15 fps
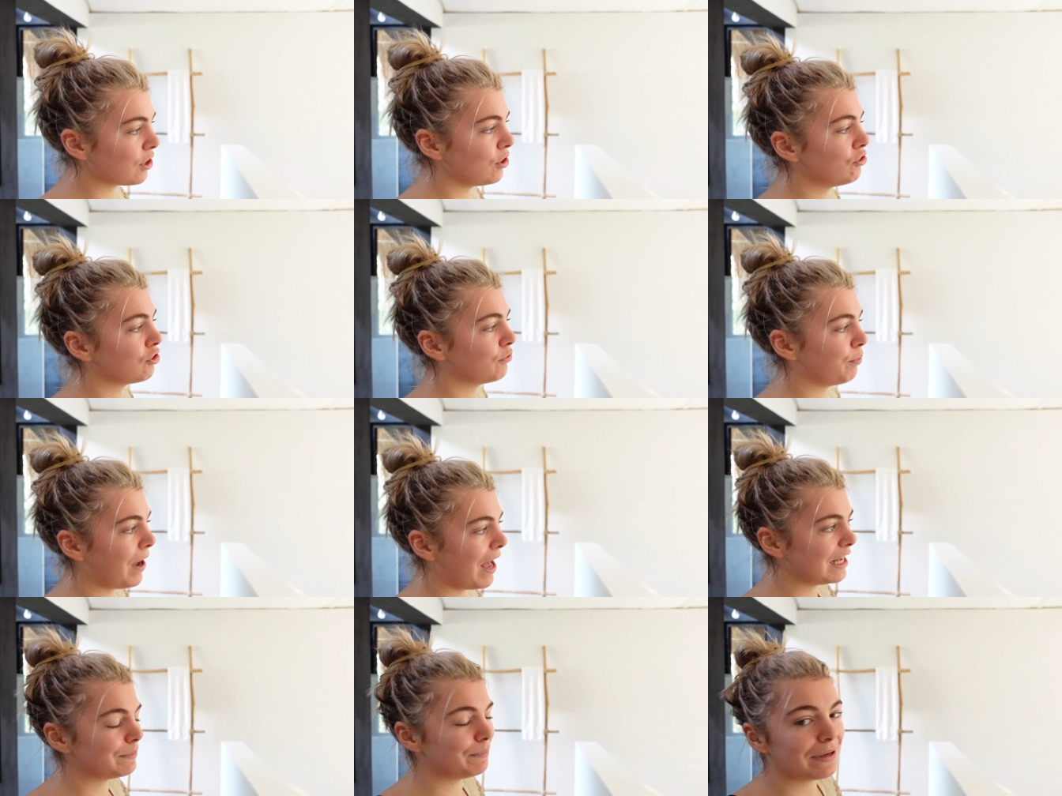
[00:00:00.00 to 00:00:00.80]
that you should
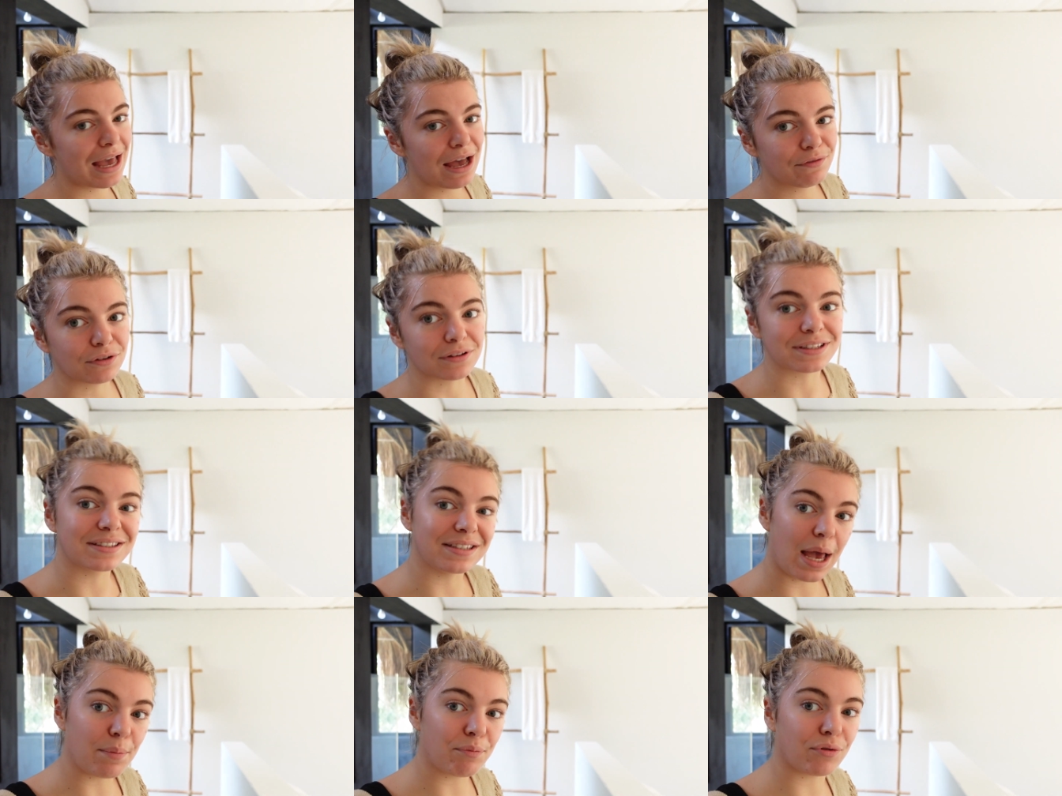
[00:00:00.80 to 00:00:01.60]
put SPF on
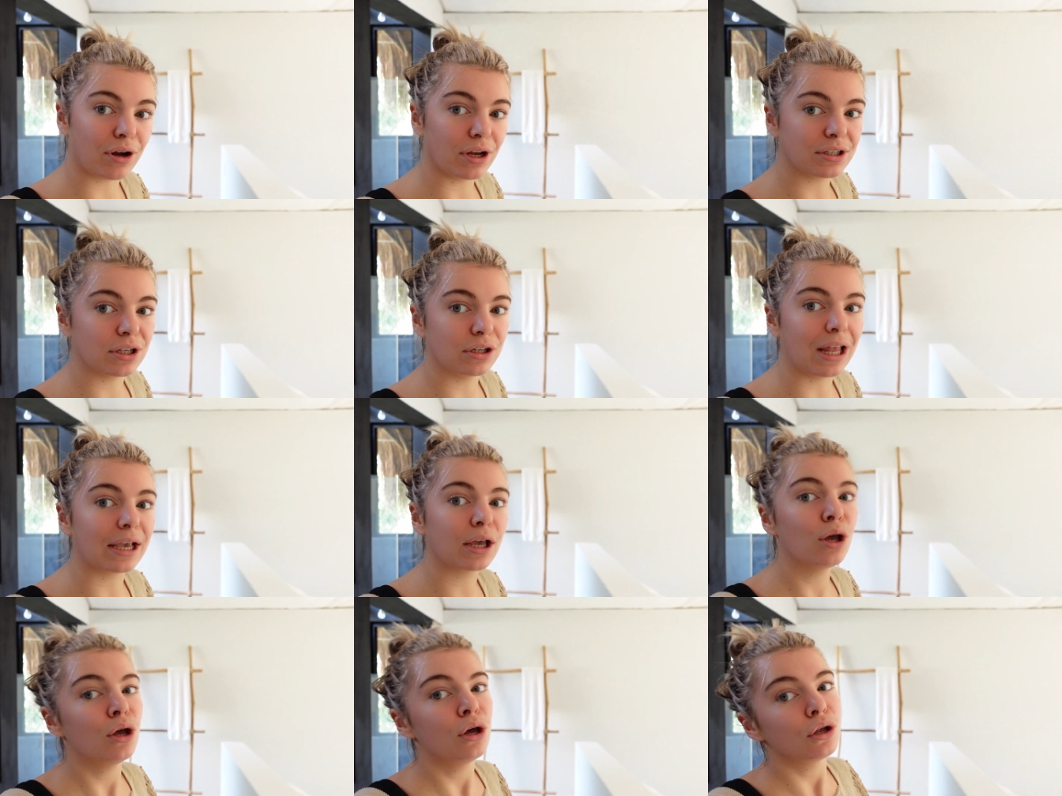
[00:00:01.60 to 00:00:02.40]
separate, so
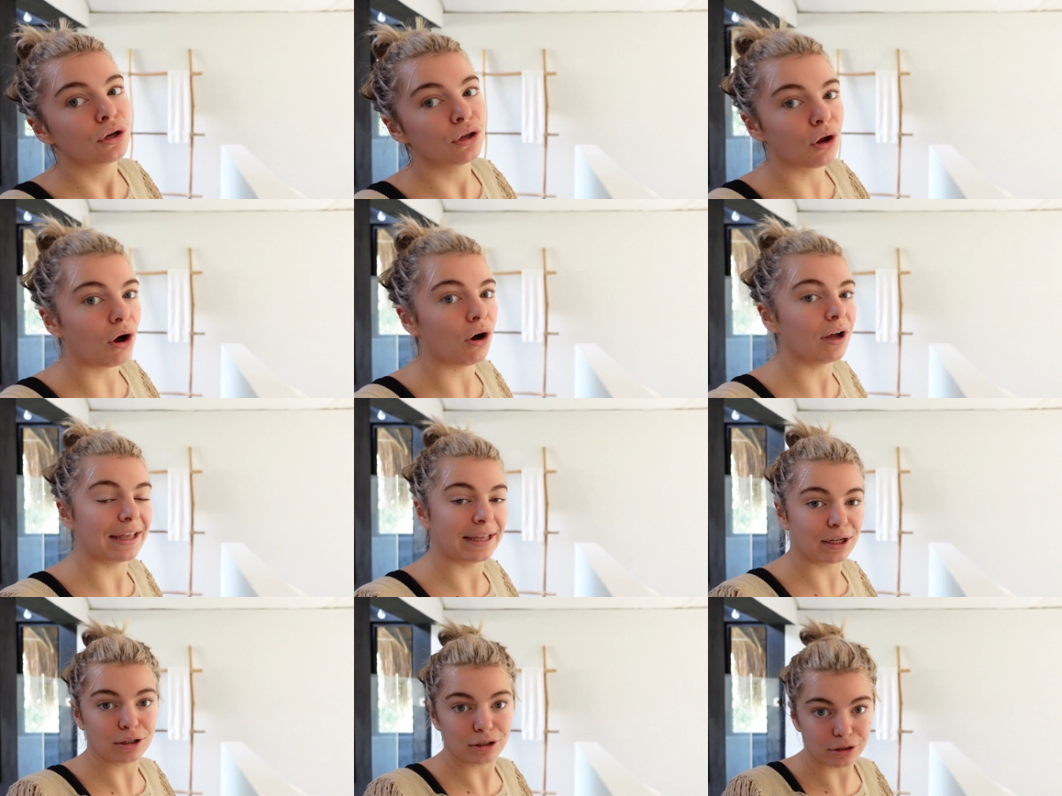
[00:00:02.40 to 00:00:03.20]
like not
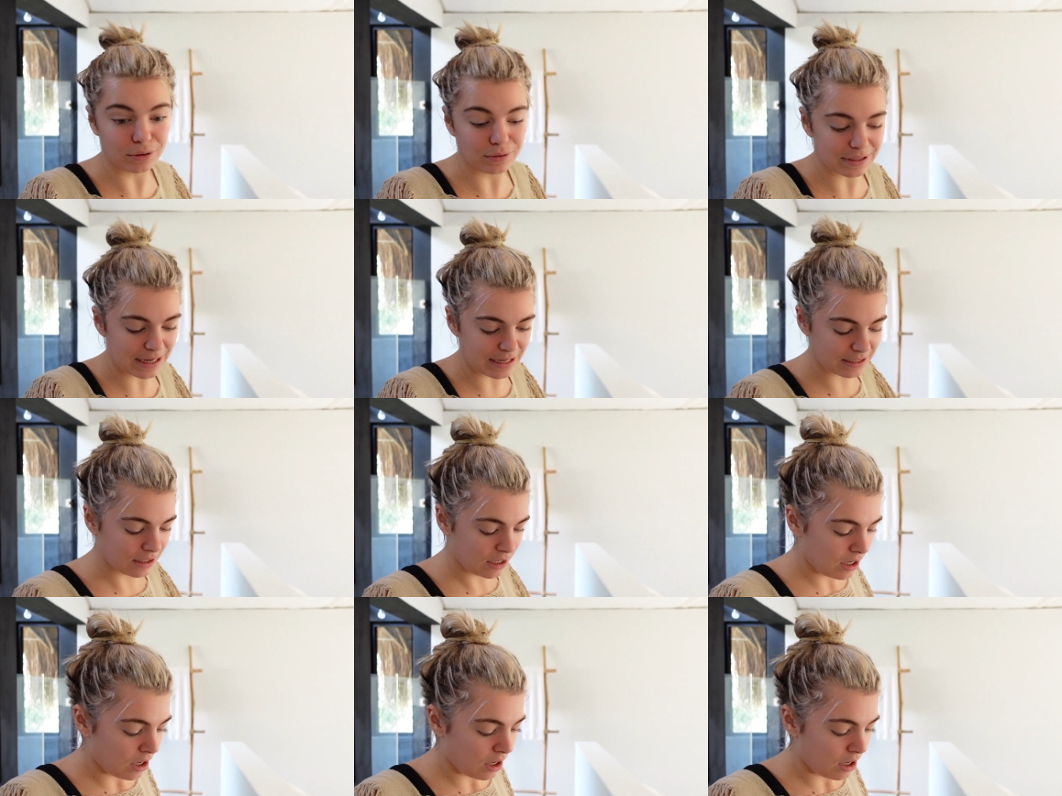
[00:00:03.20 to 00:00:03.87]
included